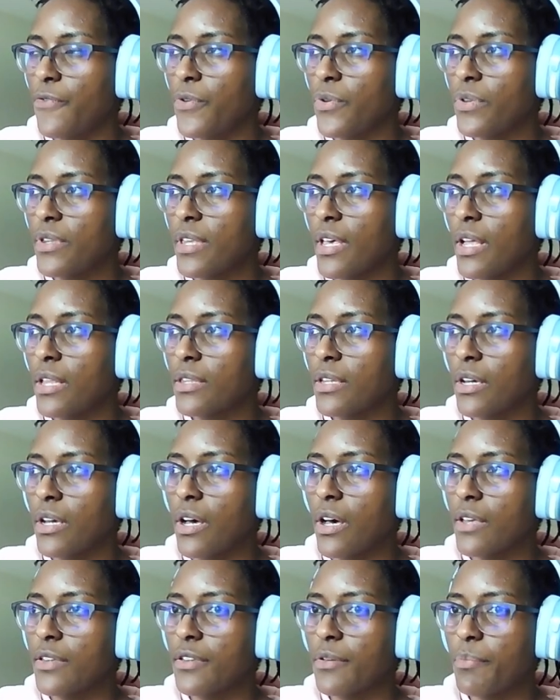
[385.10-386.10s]
you tell the
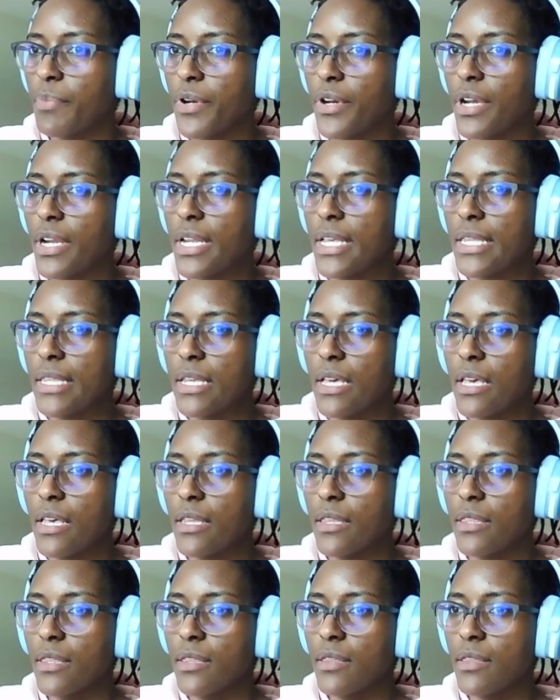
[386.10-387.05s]
gossiper anything,